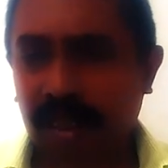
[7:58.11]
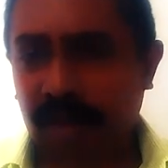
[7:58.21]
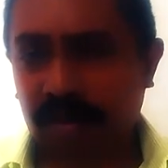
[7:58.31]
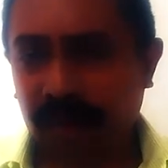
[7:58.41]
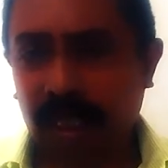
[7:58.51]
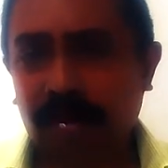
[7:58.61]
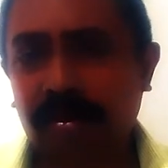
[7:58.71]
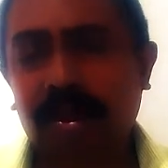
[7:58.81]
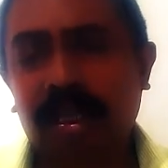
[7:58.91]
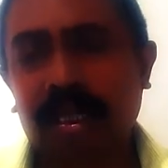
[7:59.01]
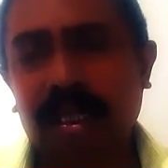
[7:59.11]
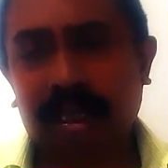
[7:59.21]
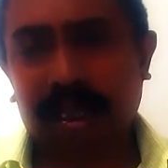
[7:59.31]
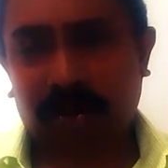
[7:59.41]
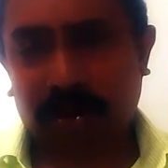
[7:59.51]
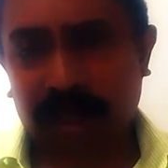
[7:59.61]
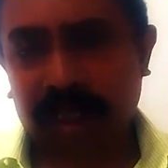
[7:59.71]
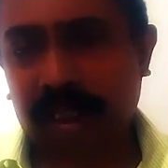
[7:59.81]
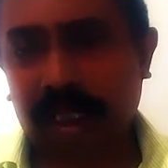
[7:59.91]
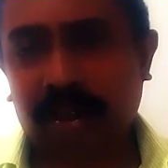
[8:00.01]
That film
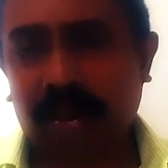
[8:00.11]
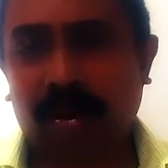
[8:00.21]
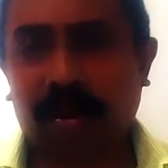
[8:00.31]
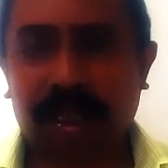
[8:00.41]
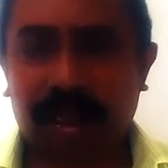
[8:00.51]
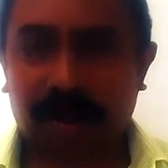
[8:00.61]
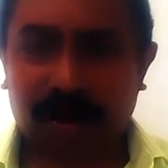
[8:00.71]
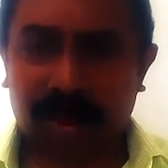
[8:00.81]
speaks this story. The